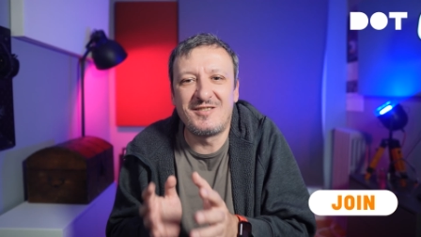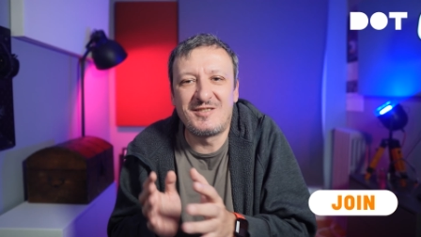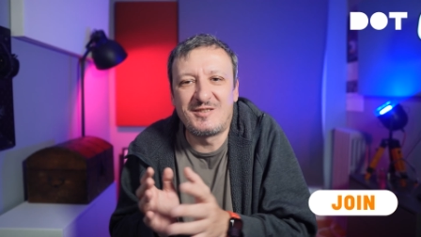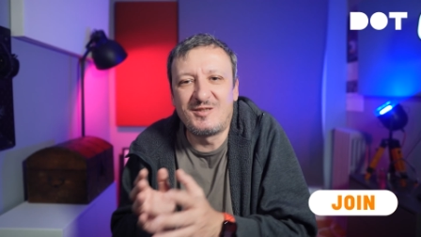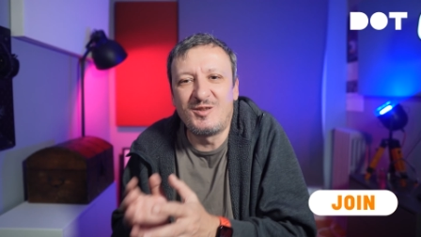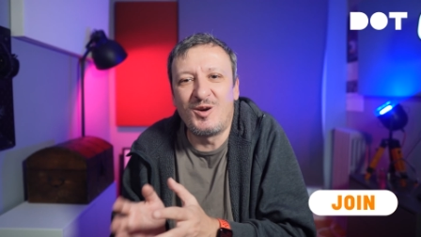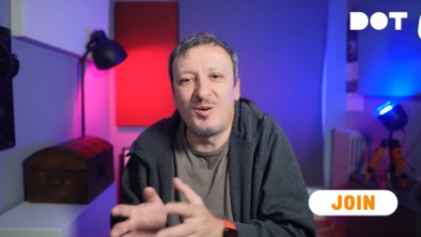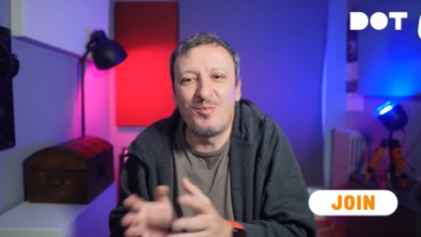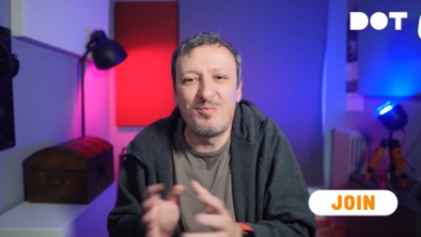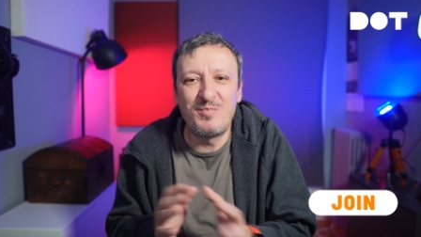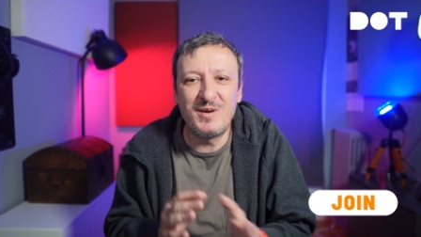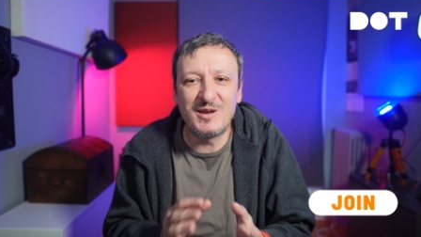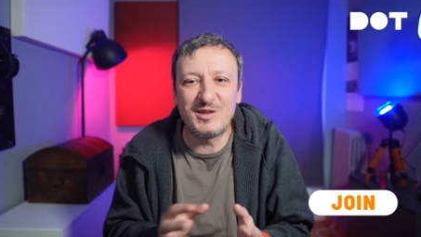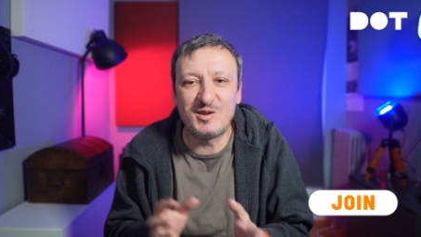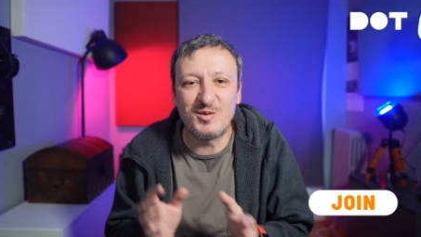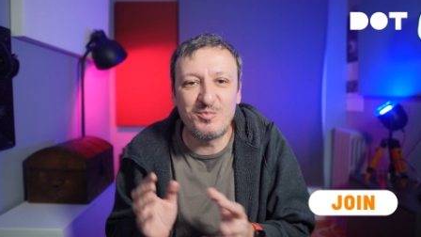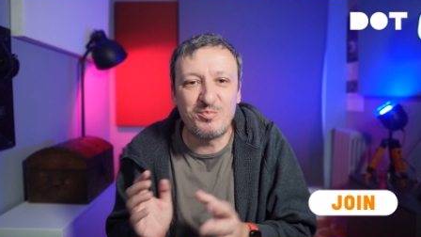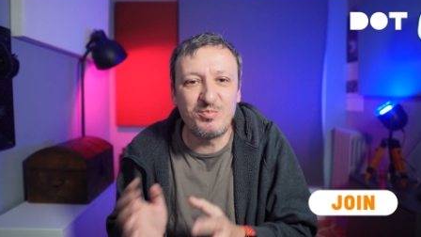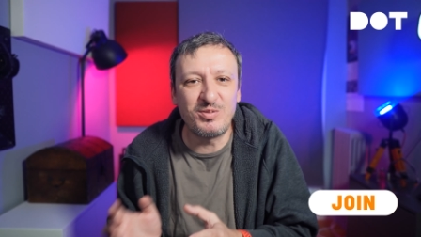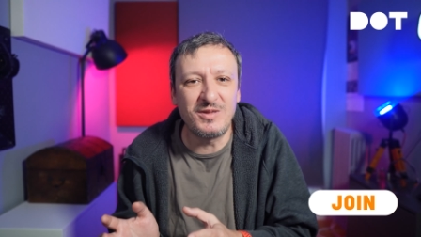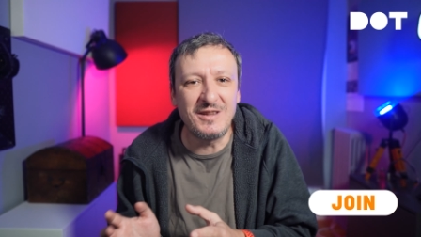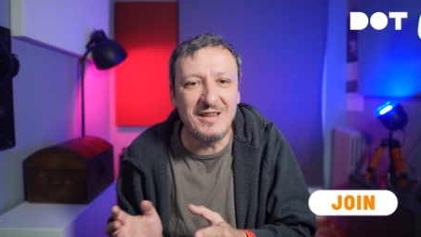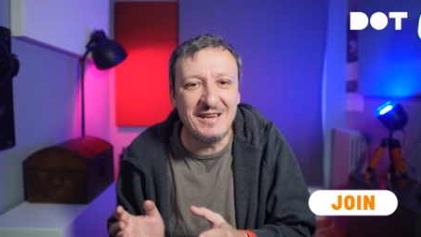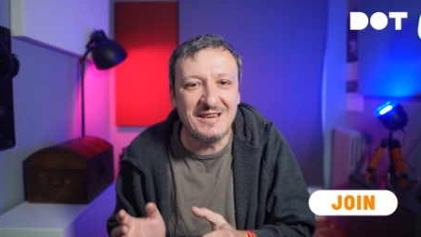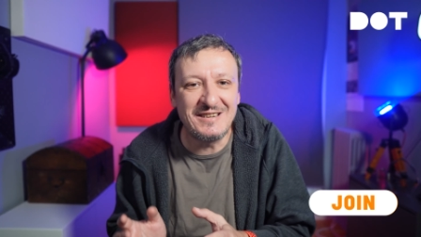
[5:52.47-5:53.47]
is no better
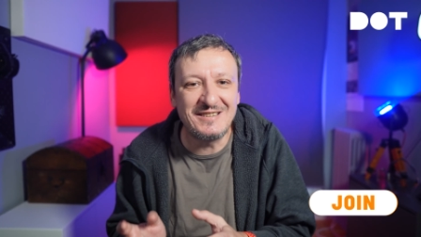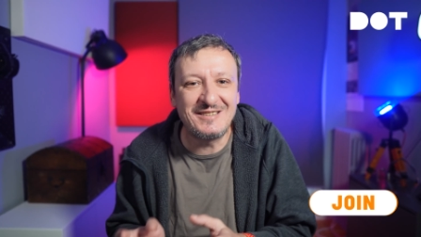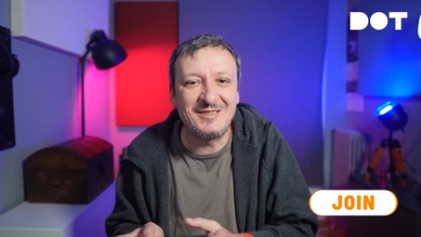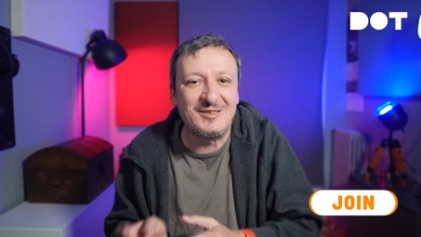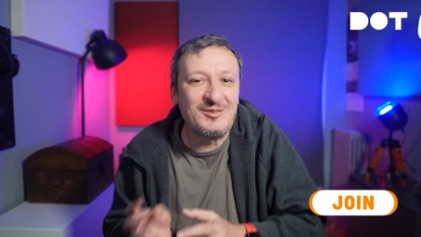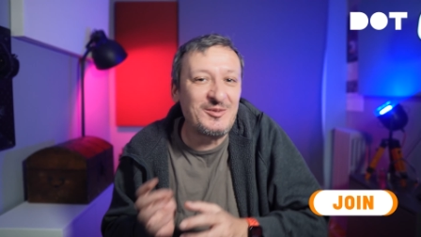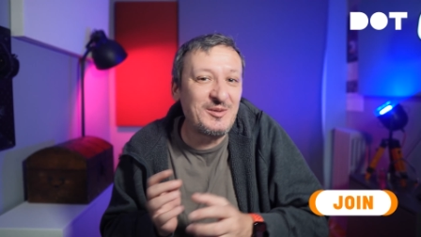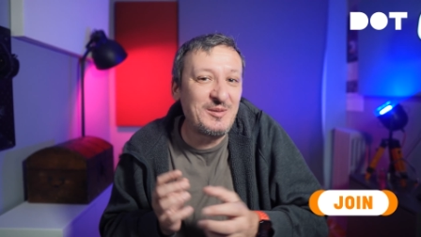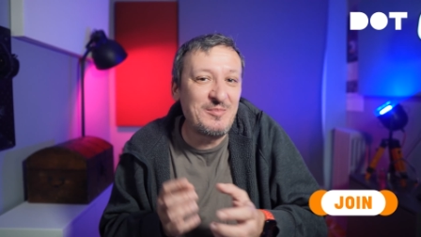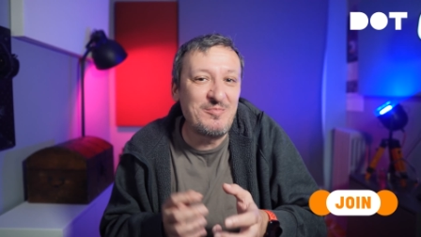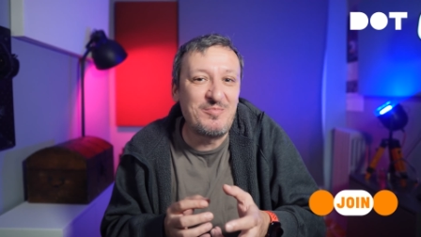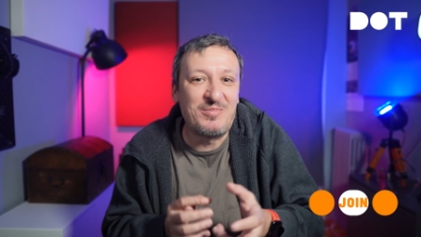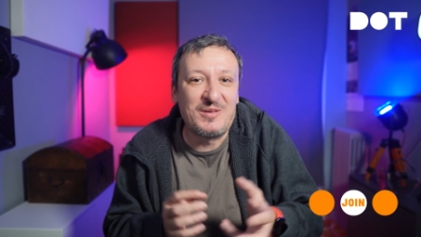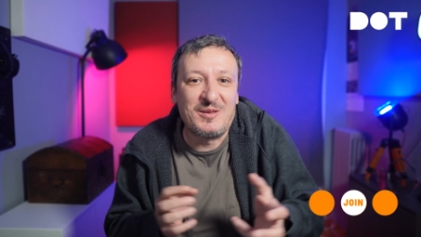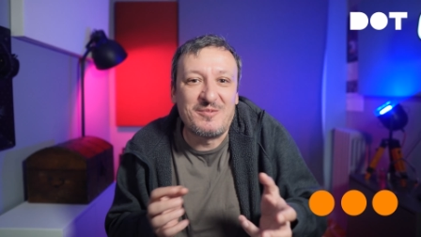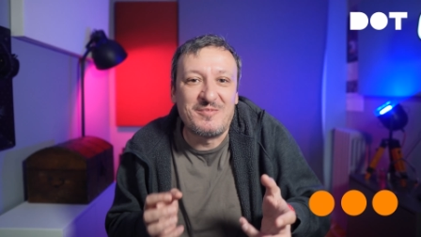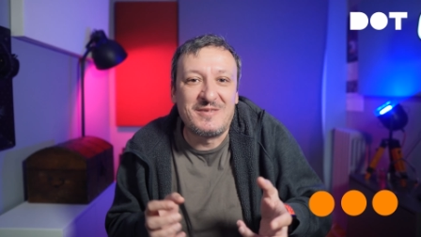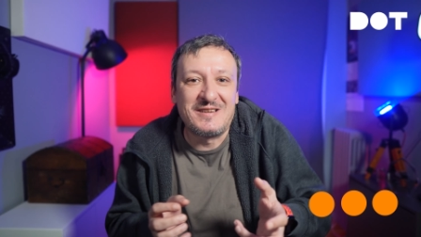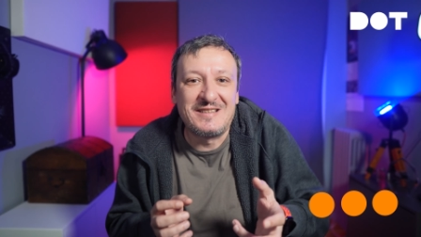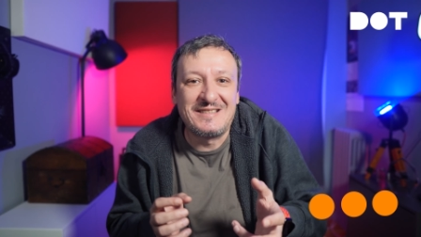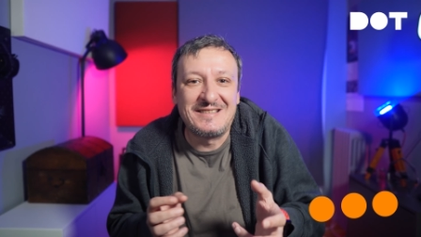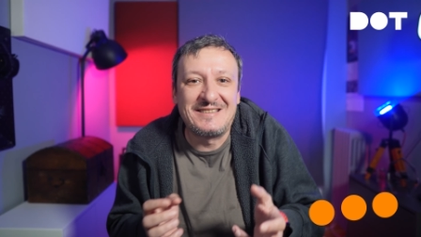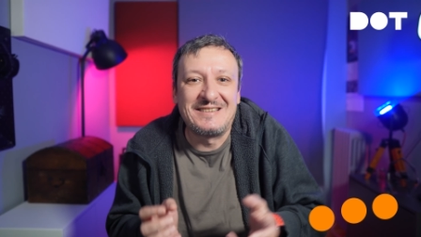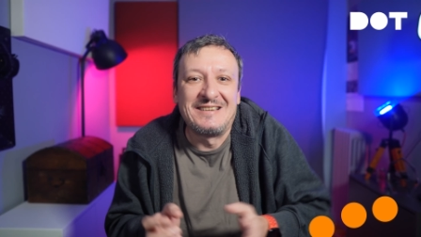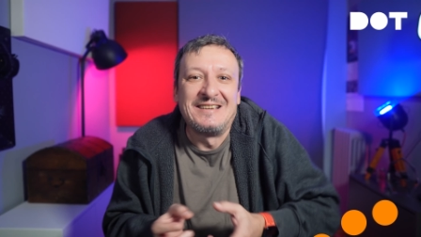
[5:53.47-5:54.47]
place to
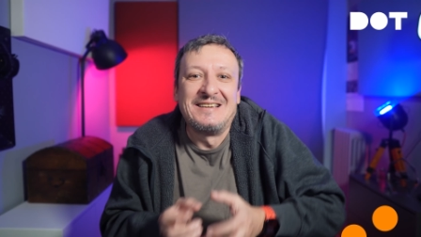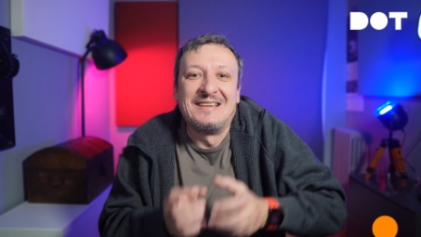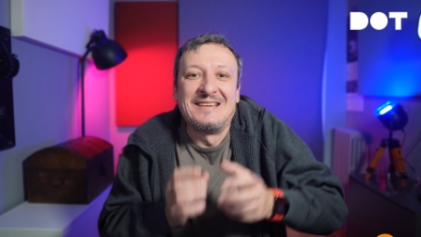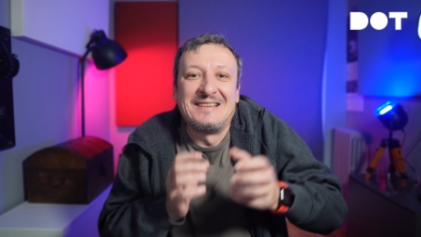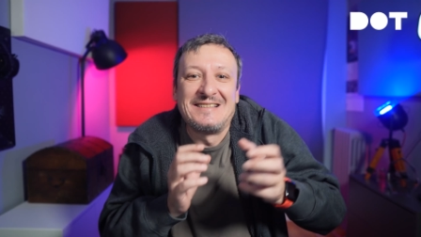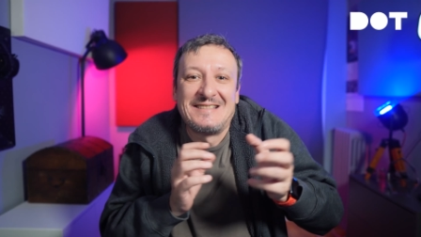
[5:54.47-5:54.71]
implement